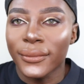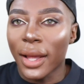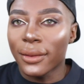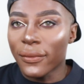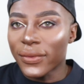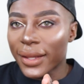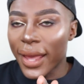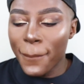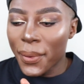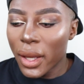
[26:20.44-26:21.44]
I love the
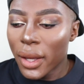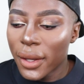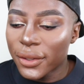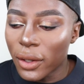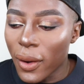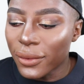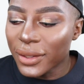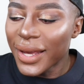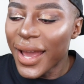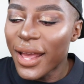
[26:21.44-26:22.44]
lip. So I was
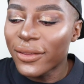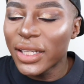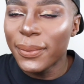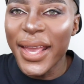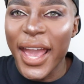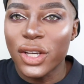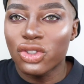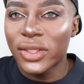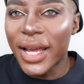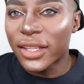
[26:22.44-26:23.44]
gonna be
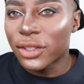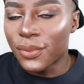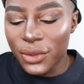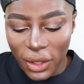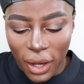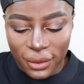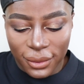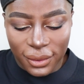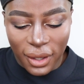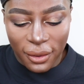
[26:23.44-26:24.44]
extra and add some stars
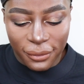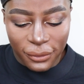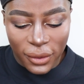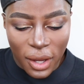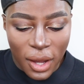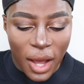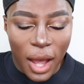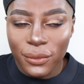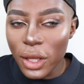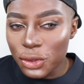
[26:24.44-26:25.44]
and stuff.
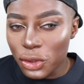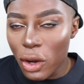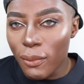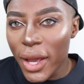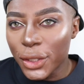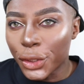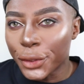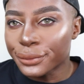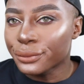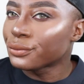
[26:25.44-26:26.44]
I'm not sure, I might do.